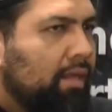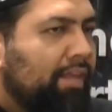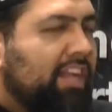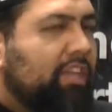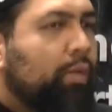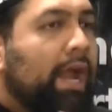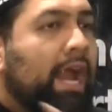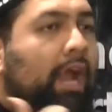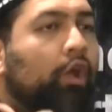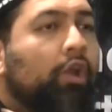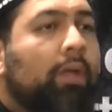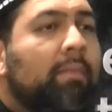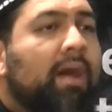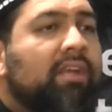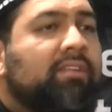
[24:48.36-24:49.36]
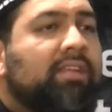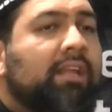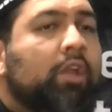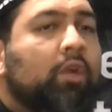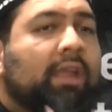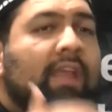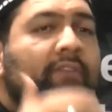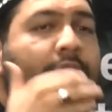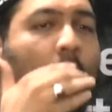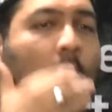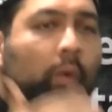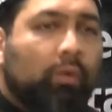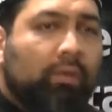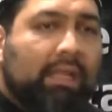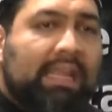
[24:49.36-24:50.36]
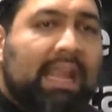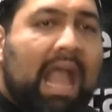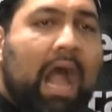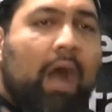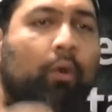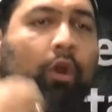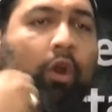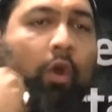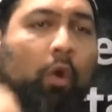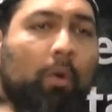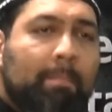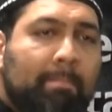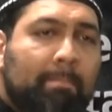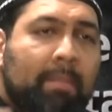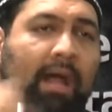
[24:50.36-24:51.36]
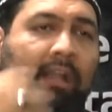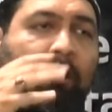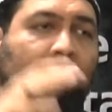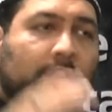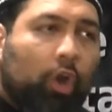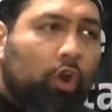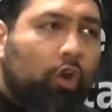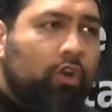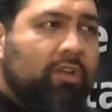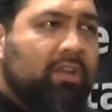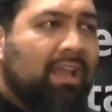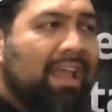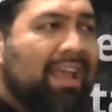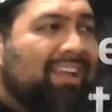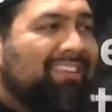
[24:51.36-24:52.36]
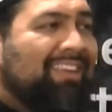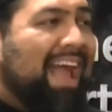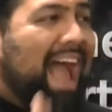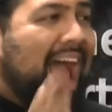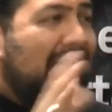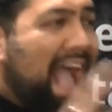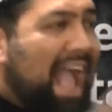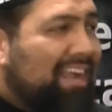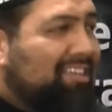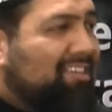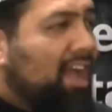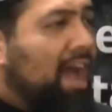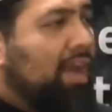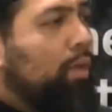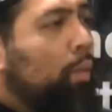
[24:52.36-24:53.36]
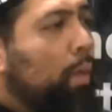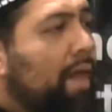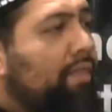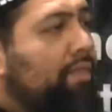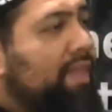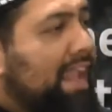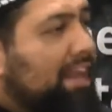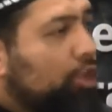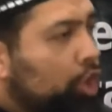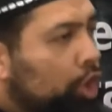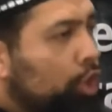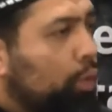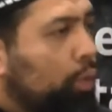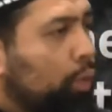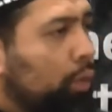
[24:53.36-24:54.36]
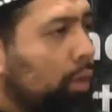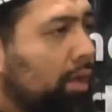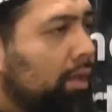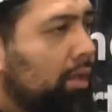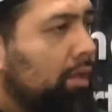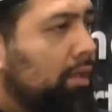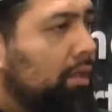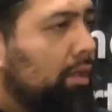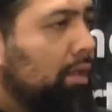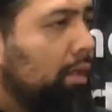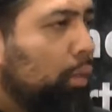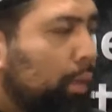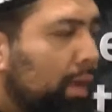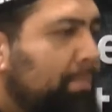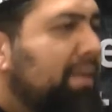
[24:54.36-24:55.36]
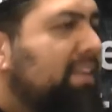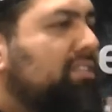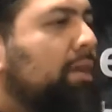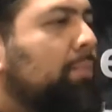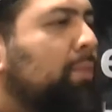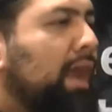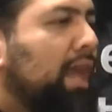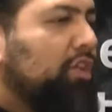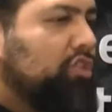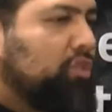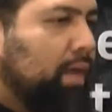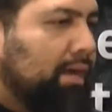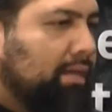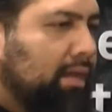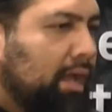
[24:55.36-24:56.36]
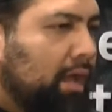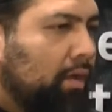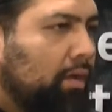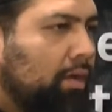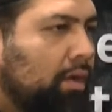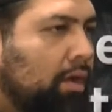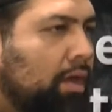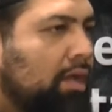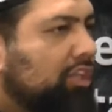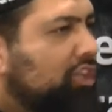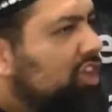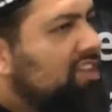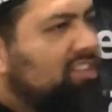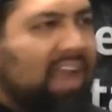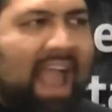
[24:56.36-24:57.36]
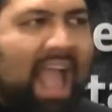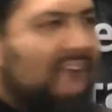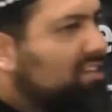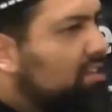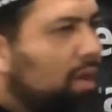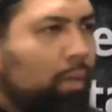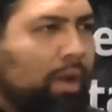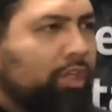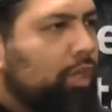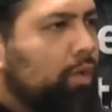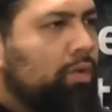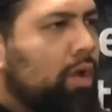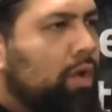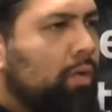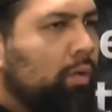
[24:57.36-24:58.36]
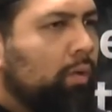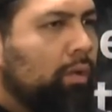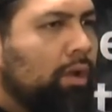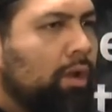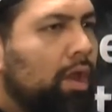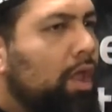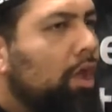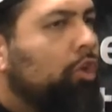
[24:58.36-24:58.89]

That's why our ulama said, look, if only our ummah learned to act on what they knew, we'd be somewhere else right now. Just act on what you know.